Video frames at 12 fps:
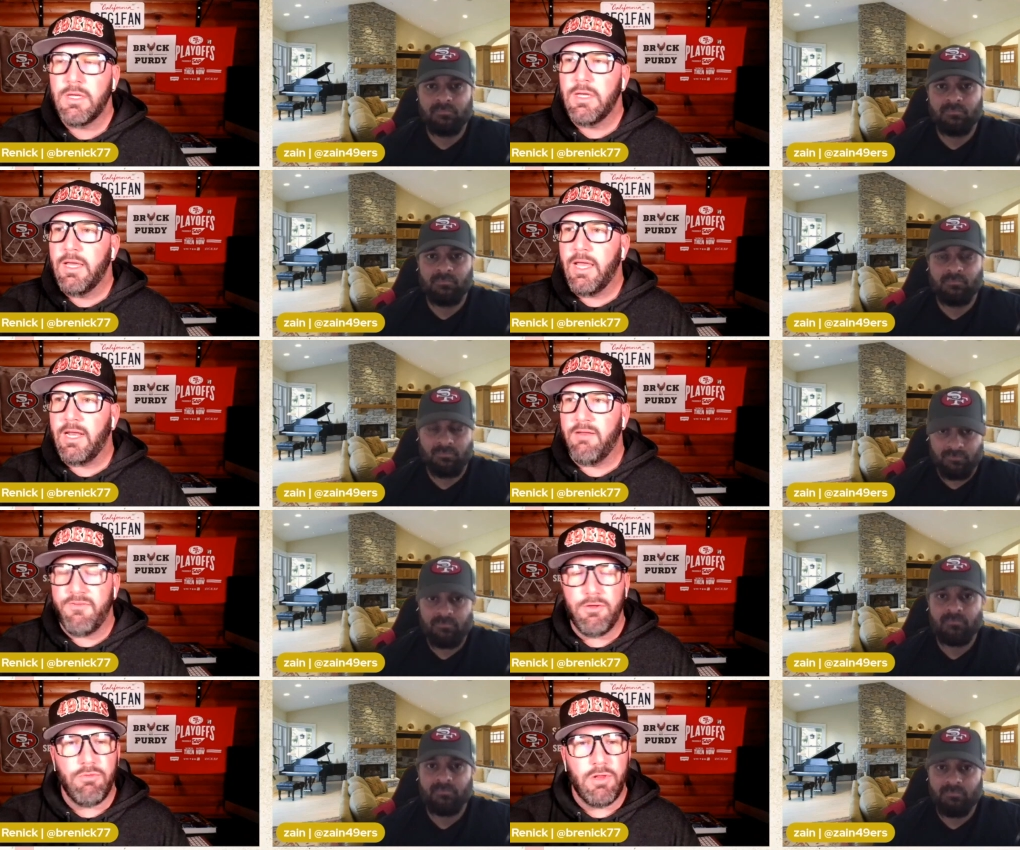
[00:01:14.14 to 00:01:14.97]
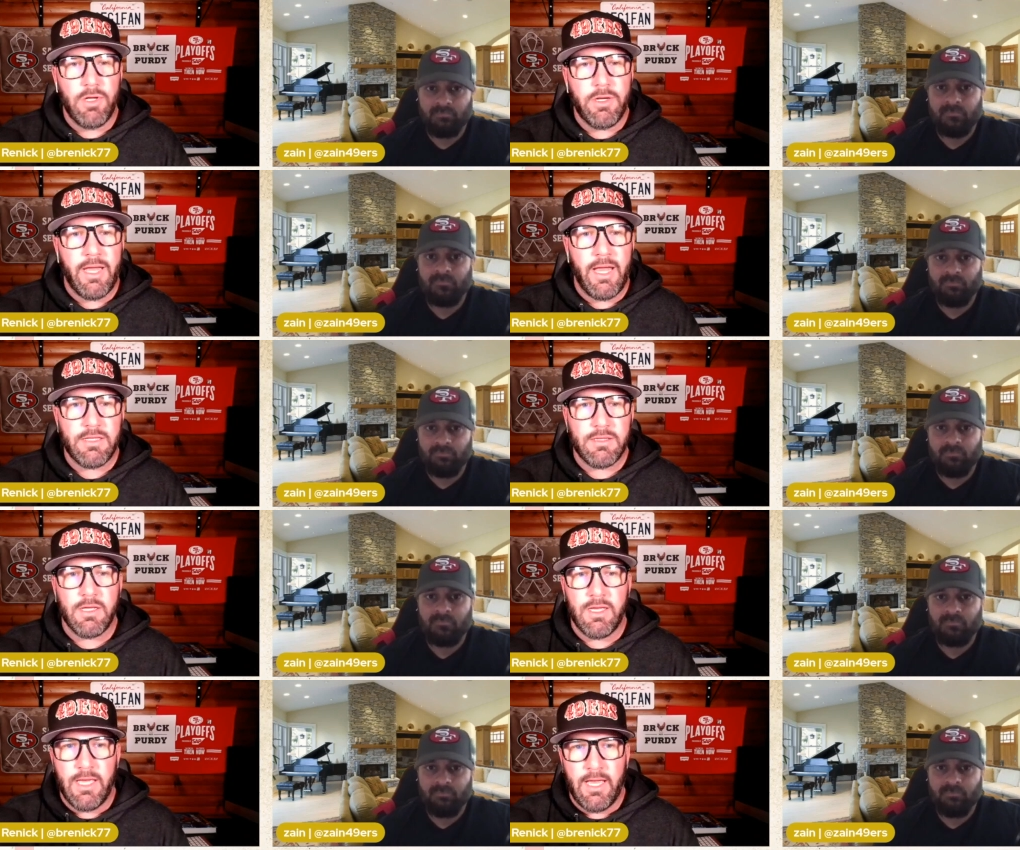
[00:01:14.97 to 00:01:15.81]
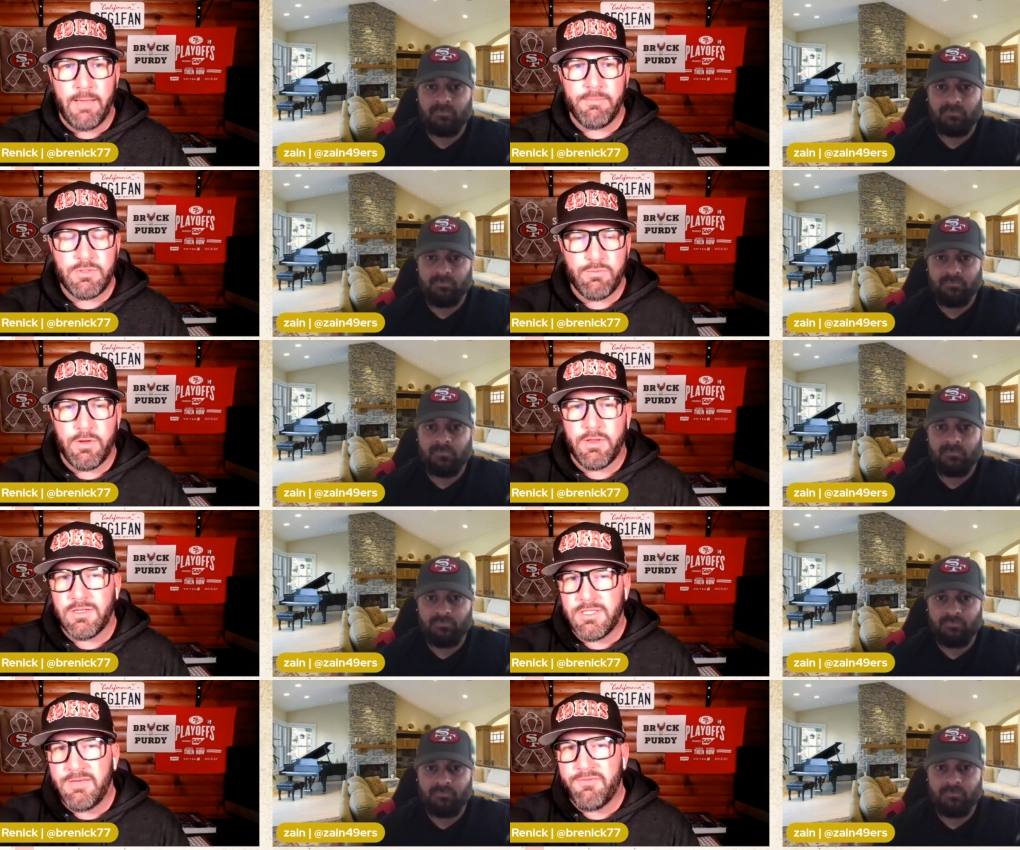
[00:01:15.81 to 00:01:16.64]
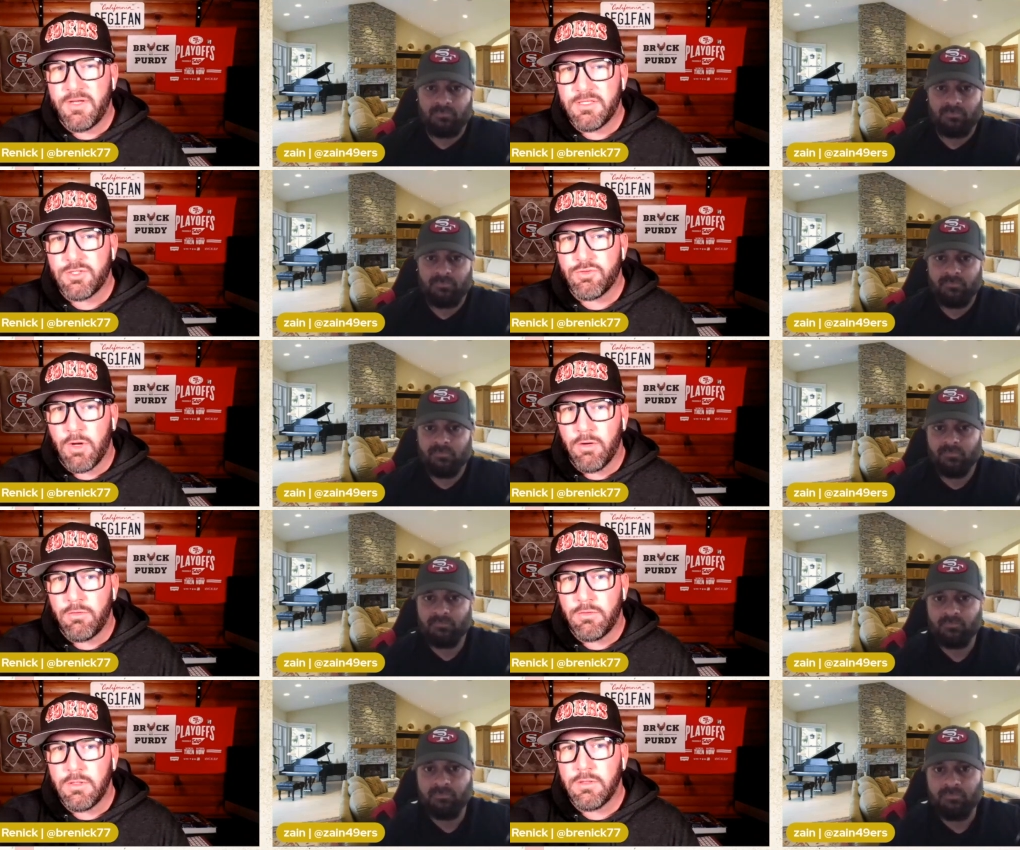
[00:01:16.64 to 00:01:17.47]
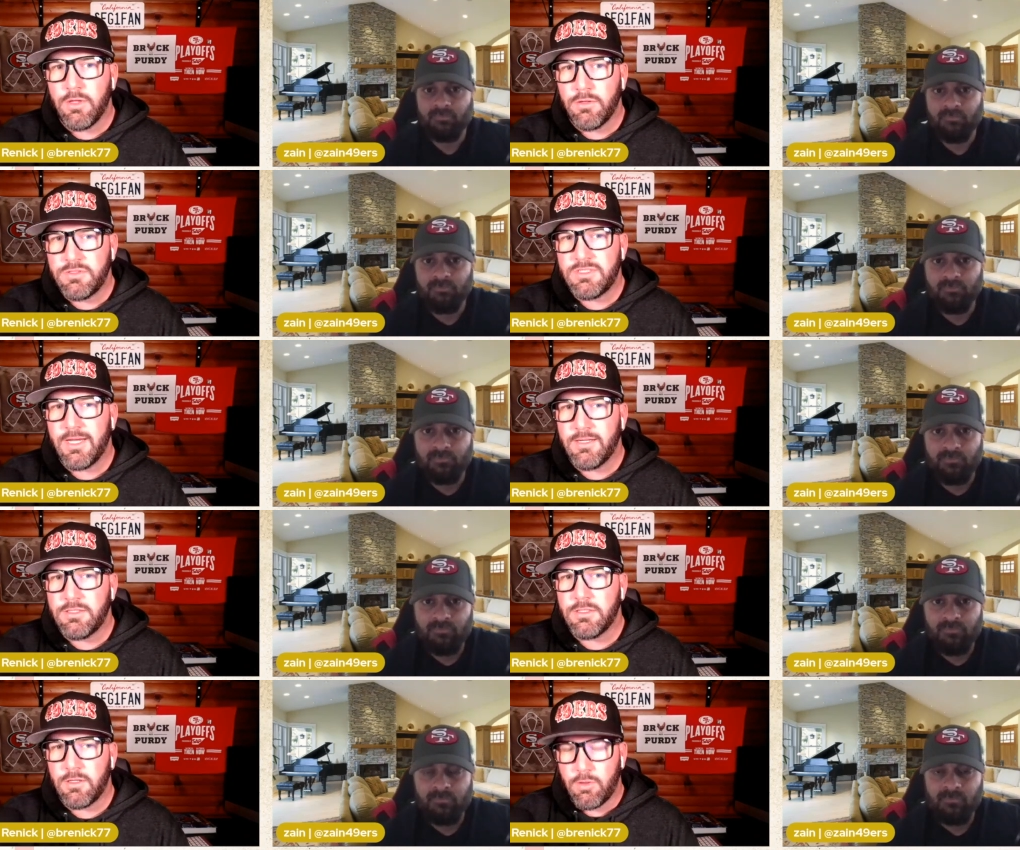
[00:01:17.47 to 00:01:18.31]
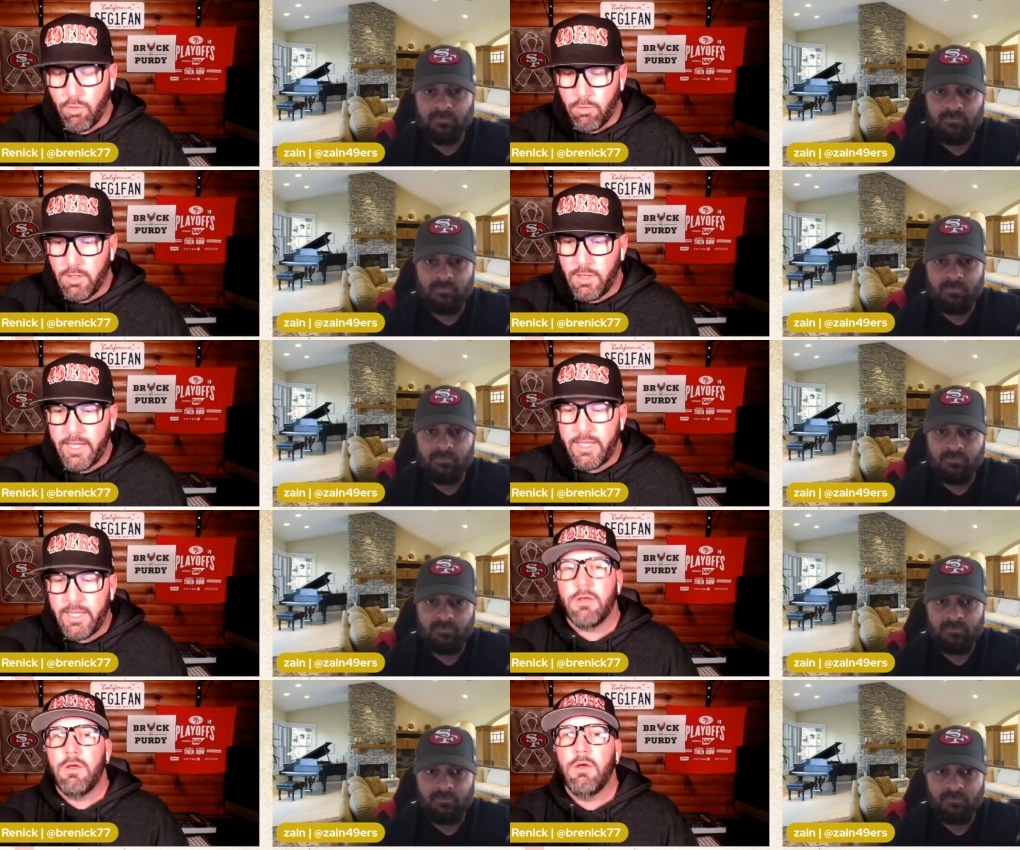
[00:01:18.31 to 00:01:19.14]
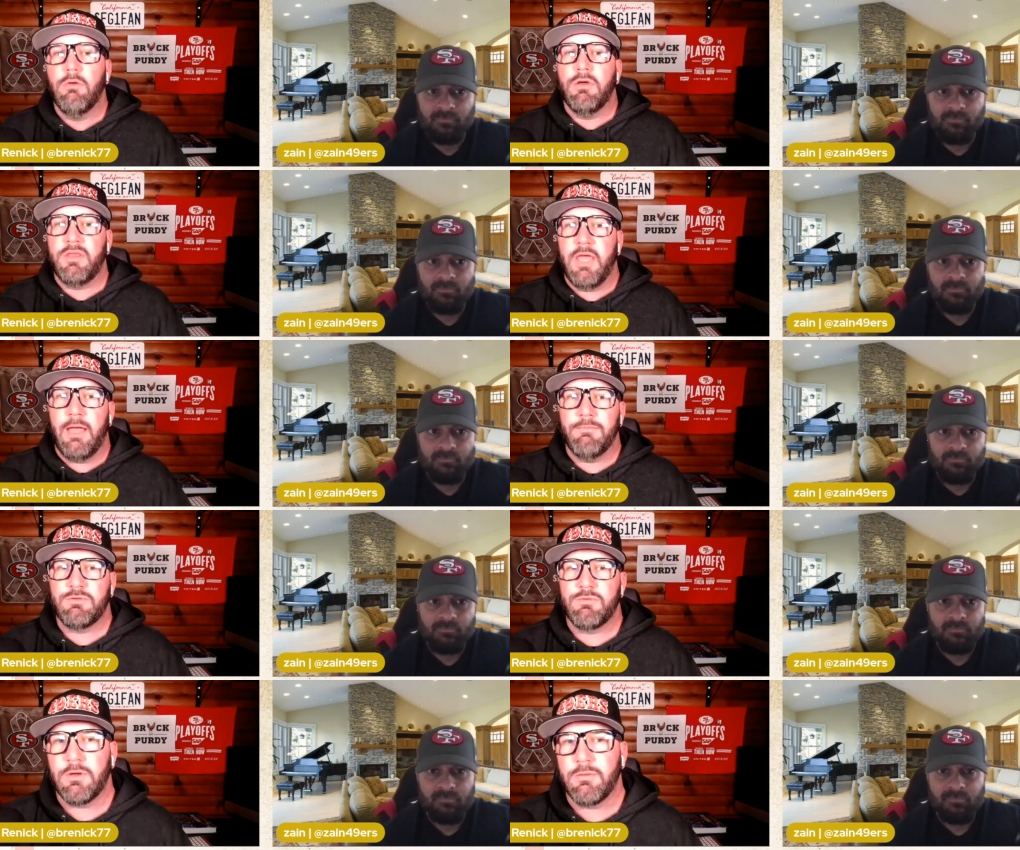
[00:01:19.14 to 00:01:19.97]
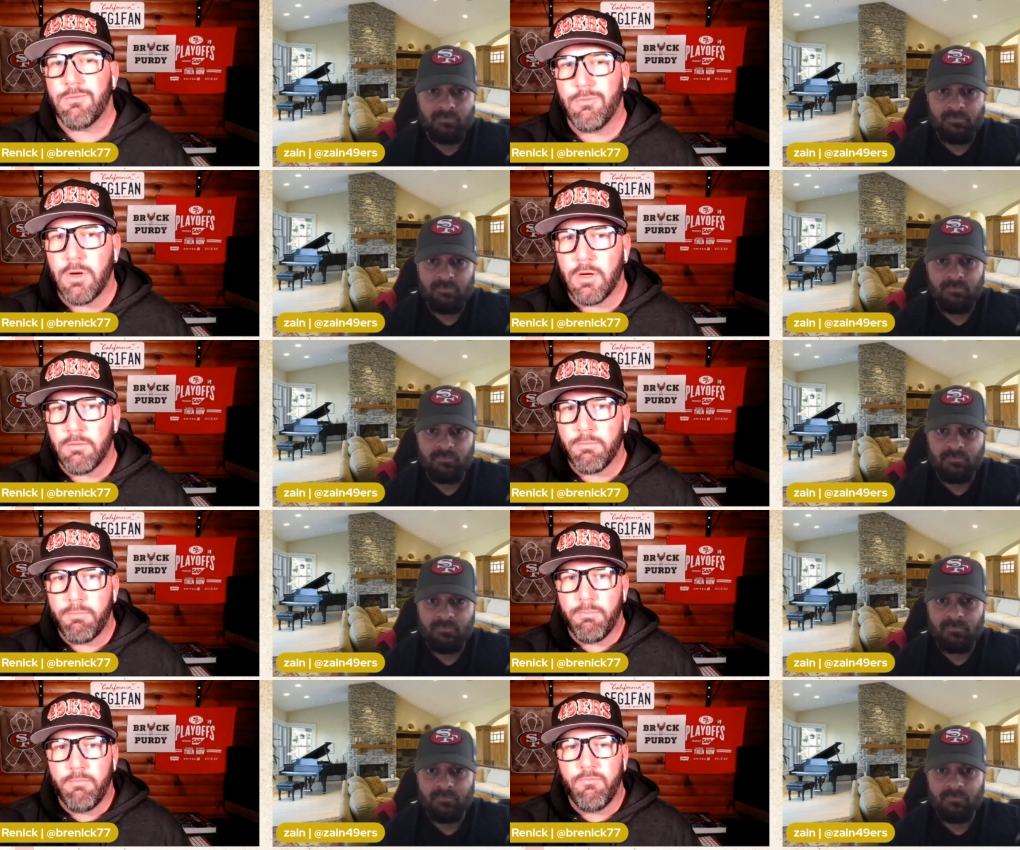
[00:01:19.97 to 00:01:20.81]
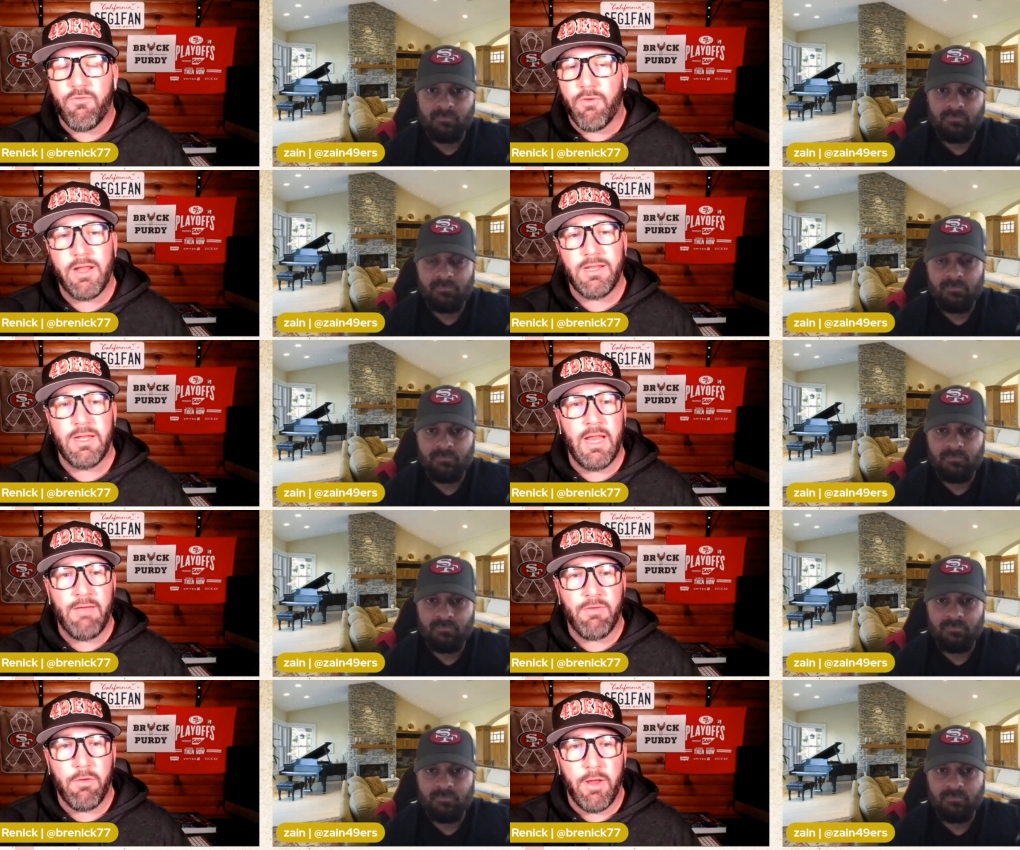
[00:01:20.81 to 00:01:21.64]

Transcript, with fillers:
Speaker 1: And if you look at the games where the defense struggled, those tend to correlate with games where where Fred didn't have a great